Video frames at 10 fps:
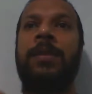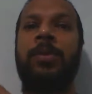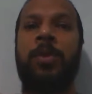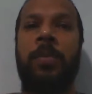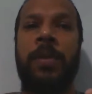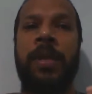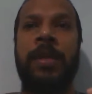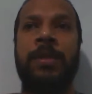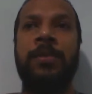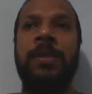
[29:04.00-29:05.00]

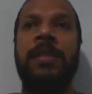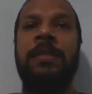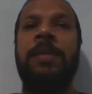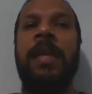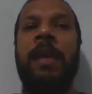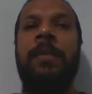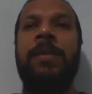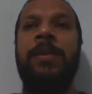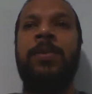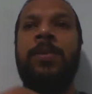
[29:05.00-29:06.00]
entrepreneurs, you need to be able
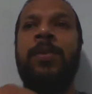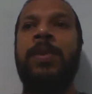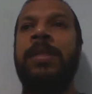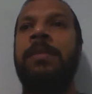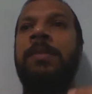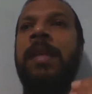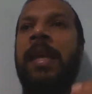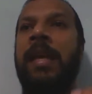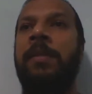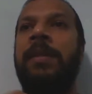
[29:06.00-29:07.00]
to do. You need to be
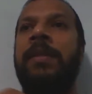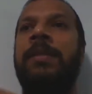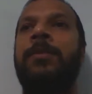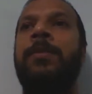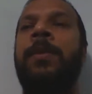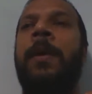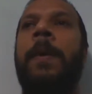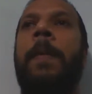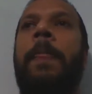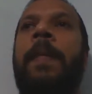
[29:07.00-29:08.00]
able
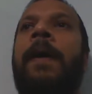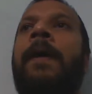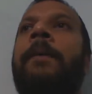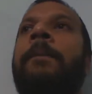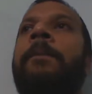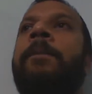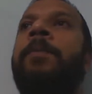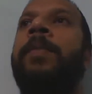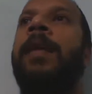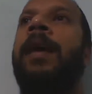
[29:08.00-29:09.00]
um,
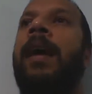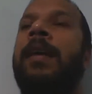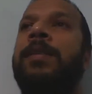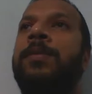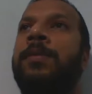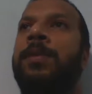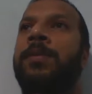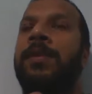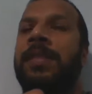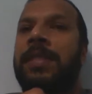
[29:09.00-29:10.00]

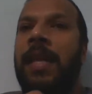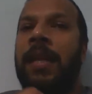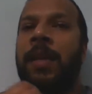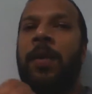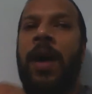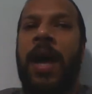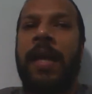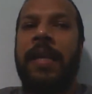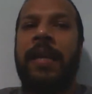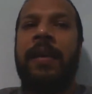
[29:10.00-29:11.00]
to sell your
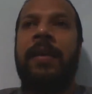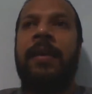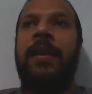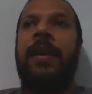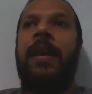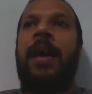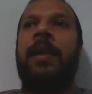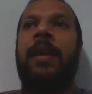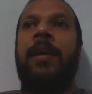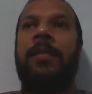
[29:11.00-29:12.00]
idea
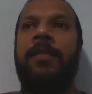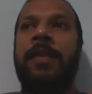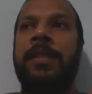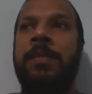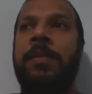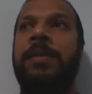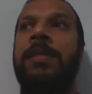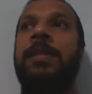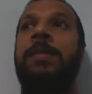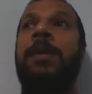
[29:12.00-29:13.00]
and convince
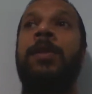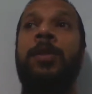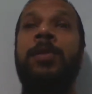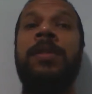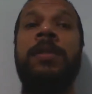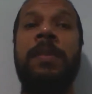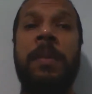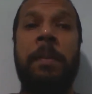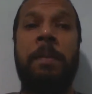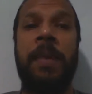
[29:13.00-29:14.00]
persons, because you need to be
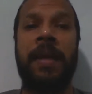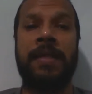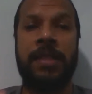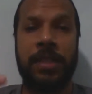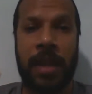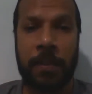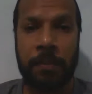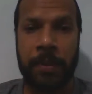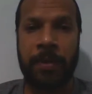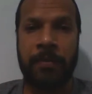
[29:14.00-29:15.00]
the biggest
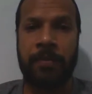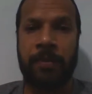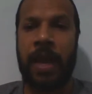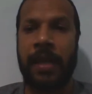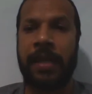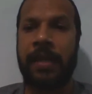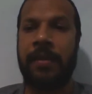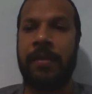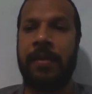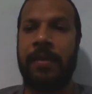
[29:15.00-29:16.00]
champion of your idea.
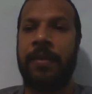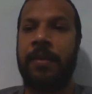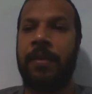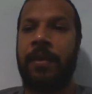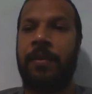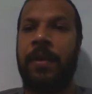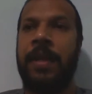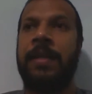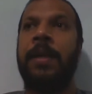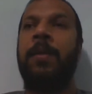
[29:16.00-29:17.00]
All
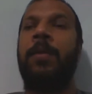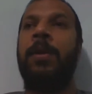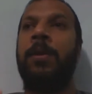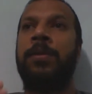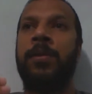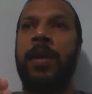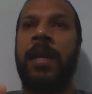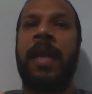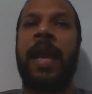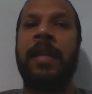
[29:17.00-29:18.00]
right. When you're doing
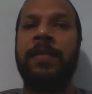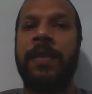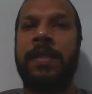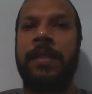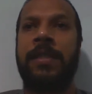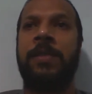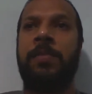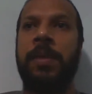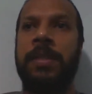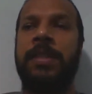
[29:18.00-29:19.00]
an elevator
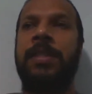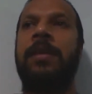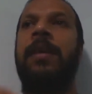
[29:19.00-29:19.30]
speech,